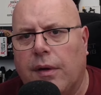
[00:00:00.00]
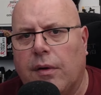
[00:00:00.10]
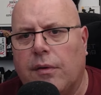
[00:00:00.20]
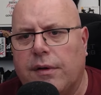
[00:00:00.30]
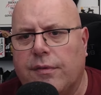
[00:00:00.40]

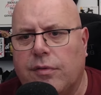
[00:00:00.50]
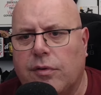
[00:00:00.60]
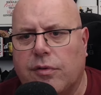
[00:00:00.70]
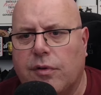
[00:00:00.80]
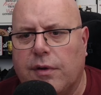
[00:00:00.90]
or even
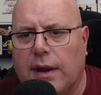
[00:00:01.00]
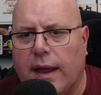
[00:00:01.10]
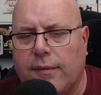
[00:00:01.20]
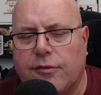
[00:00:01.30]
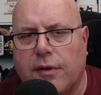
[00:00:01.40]
just doing a
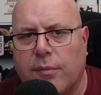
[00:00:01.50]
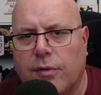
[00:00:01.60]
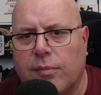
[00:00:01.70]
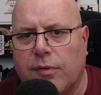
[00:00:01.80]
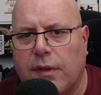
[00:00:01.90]
live stream or
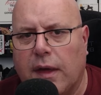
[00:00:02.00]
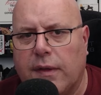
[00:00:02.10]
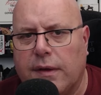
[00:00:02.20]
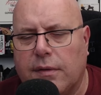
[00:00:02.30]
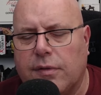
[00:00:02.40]
something like
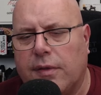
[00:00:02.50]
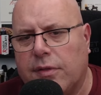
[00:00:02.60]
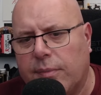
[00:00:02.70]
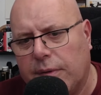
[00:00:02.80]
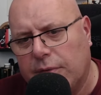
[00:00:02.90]
that, you tend
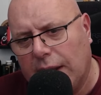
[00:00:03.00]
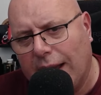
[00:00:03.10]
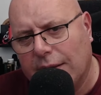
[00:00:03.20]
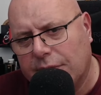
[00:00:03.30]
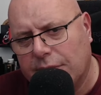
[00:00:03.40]
to be
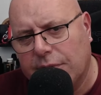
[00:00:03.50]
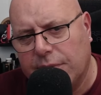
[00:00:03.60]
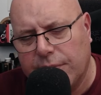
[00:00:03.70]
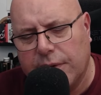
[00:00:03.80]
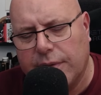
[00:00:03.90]
relaxed, and
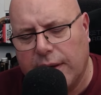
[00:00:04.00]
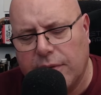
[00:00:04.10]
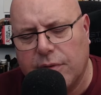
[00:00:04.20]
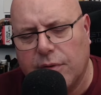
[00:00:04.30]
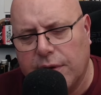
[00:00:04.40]
you're there
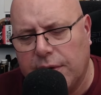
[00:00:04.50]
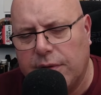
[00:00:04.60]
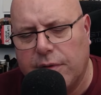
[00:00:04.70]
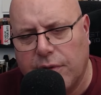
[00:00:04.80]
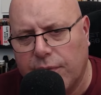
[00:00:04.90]
talking in
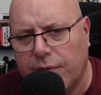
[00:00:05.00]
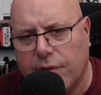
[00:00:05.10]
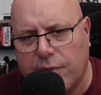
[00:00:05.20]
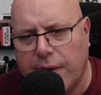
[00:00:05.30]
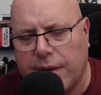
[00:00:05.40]
your soft
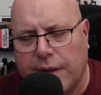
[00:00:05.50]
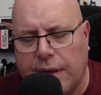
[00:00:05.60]
sort of manner.